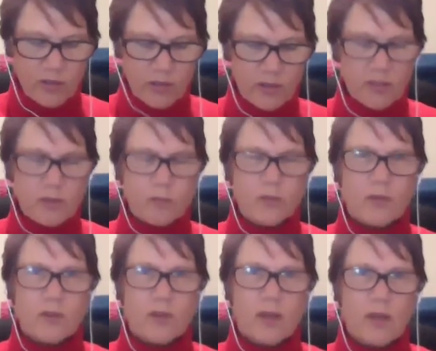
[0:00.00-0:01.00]
systems
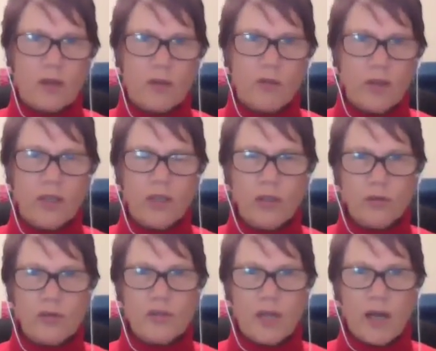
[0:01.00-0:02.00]
are a really
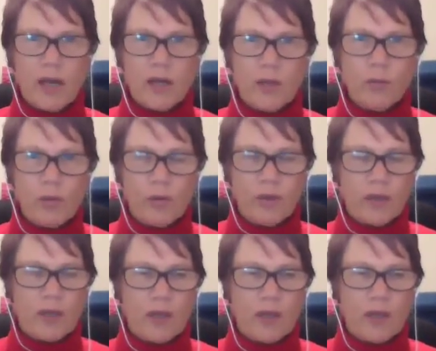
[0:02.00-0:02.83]
good starting point,